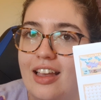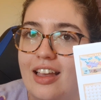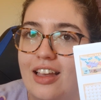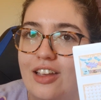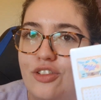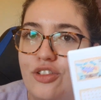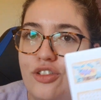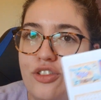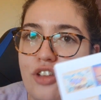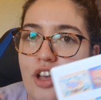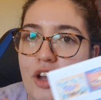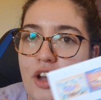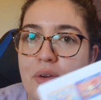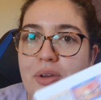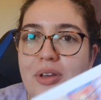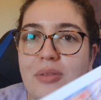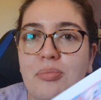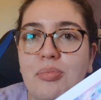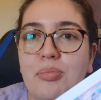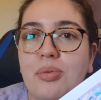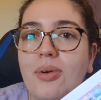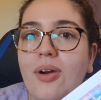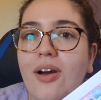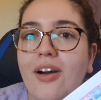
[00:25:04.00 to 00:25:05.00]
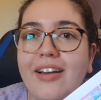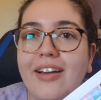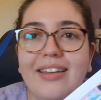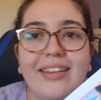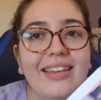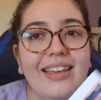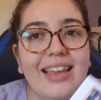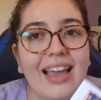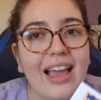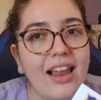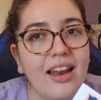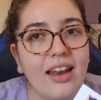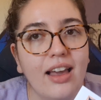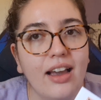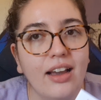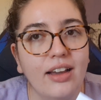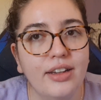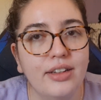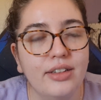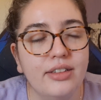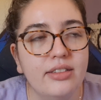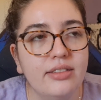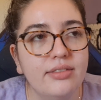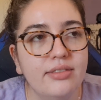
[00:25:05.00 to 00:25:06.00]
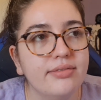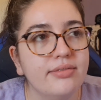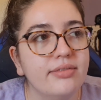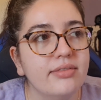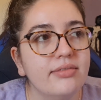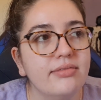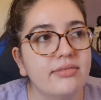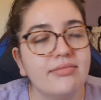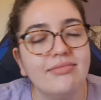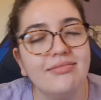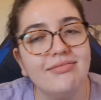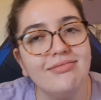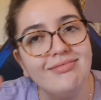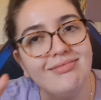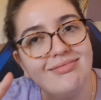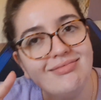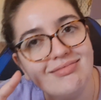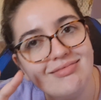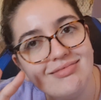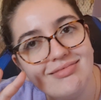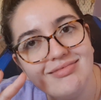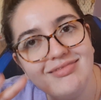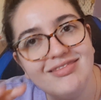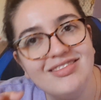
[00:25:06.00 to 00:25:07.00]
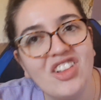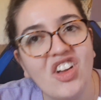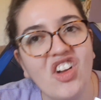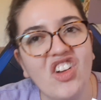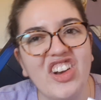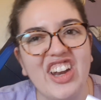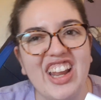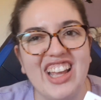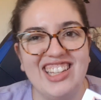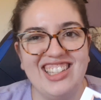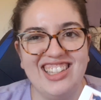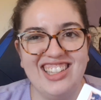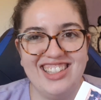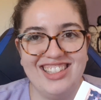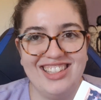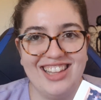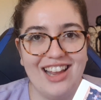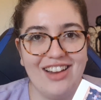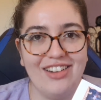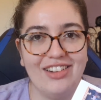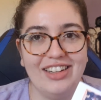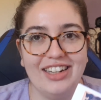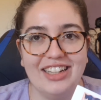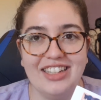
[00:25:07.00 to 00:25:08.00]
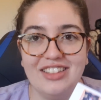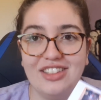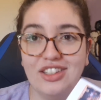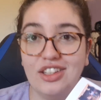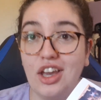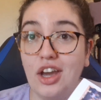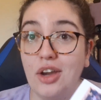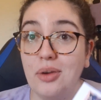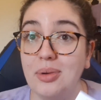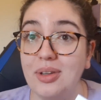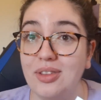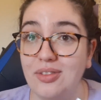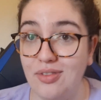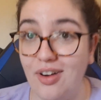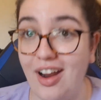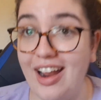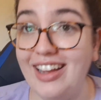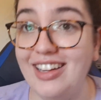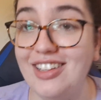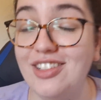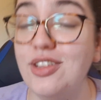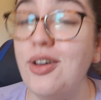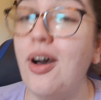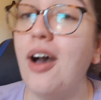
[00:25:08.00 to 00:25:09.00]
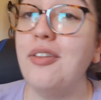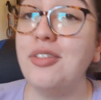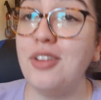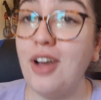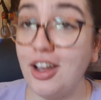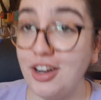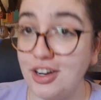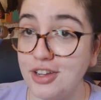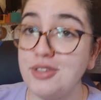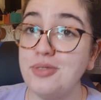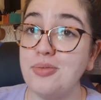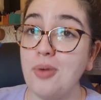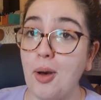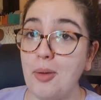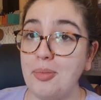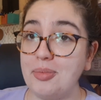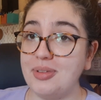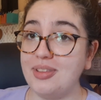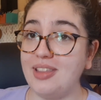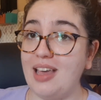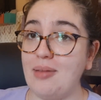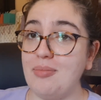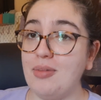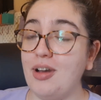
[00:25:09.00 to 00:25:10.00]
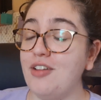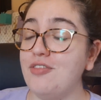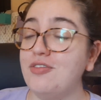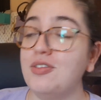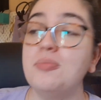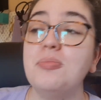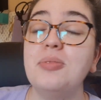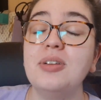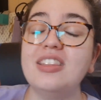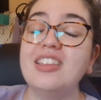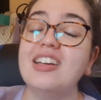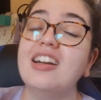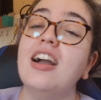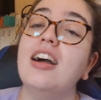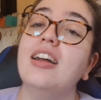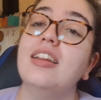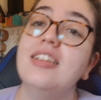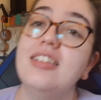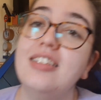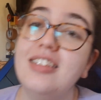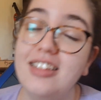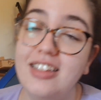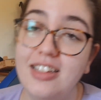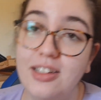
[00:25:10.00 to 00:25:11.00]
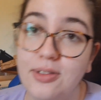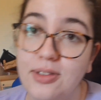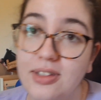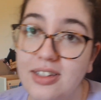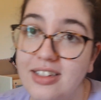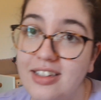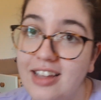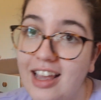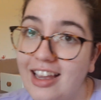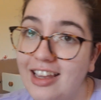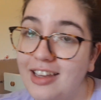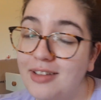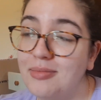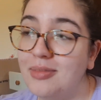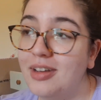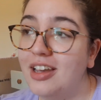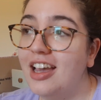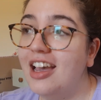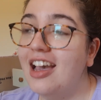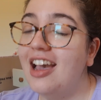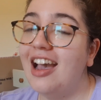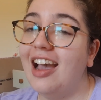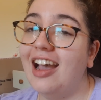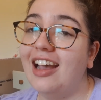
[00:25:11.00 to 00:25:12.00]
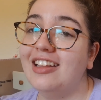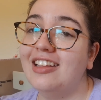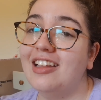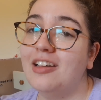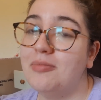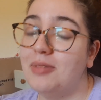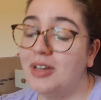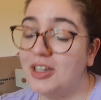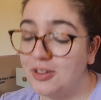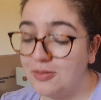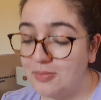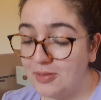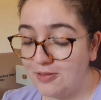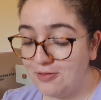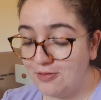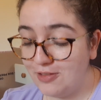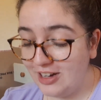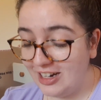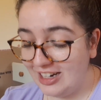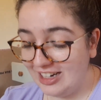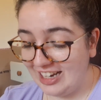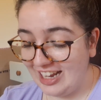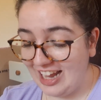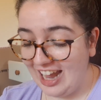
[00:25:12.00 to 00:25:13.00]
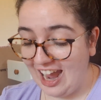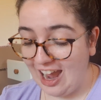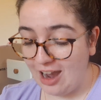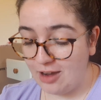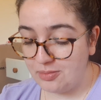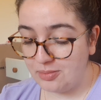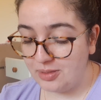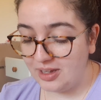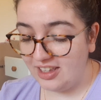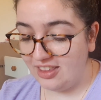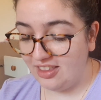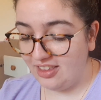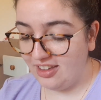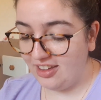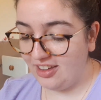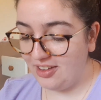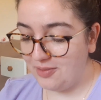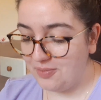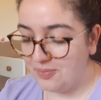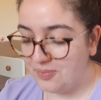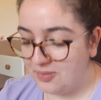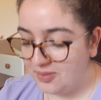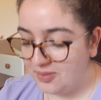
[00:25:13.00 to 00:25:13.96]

So bright yellow, not necessarily to go with rain. So I've kind of swapped them over, but the colours are still the same, and that makes me really happy that